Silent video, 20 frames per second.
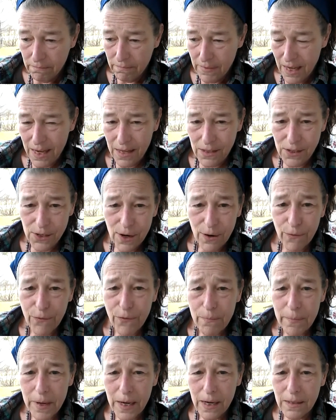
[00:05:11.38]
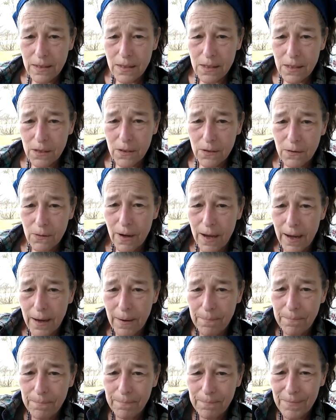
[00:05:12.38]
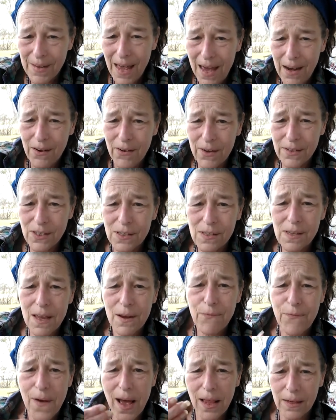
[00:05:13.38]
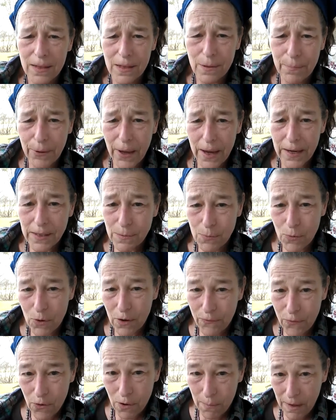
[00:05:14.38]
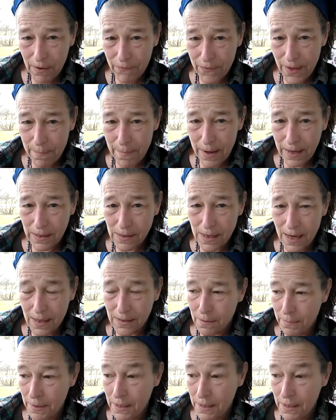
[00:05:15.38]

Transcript: easier for me to, it fell into place more for me, if that makes sense.